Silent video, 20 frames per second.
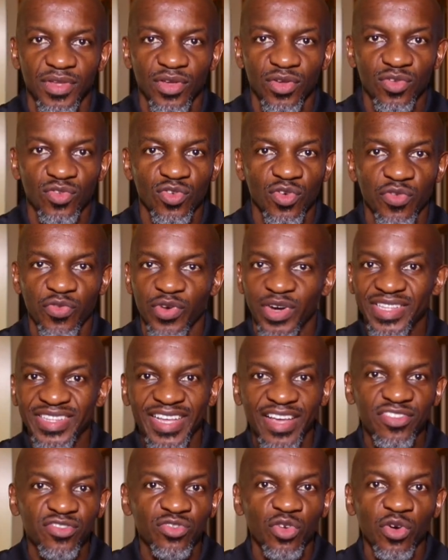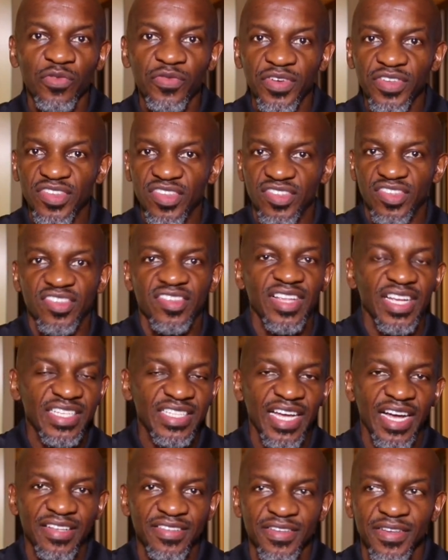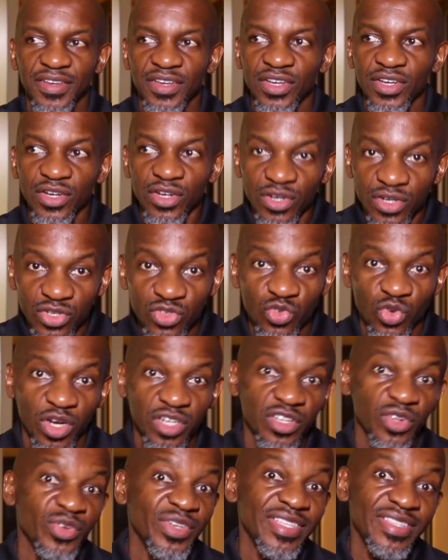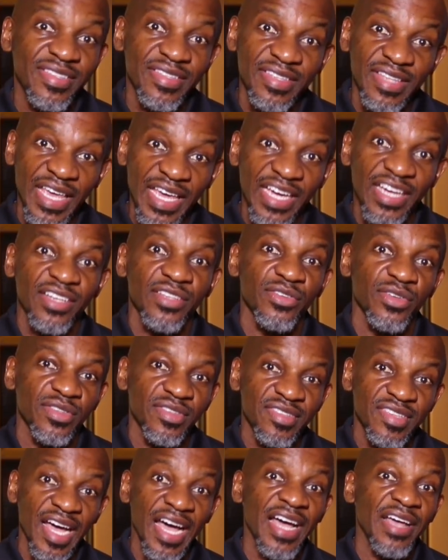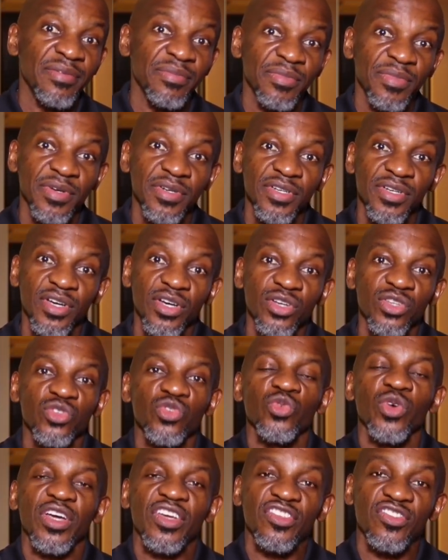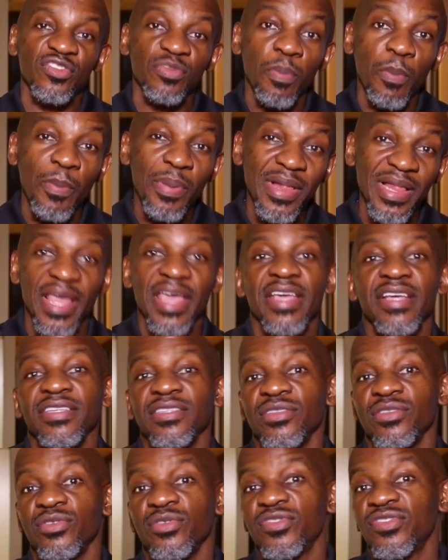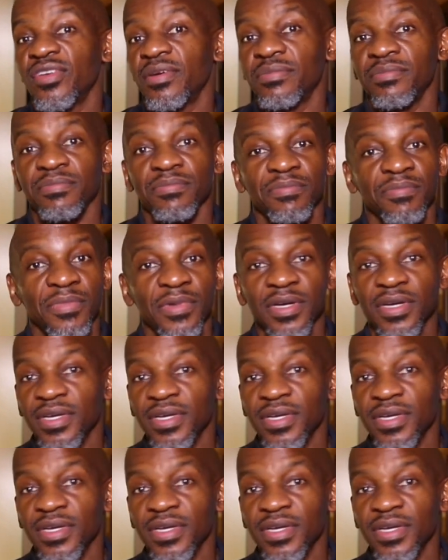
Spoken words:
So for an astrophysicist like that, to actually take the time to explain to some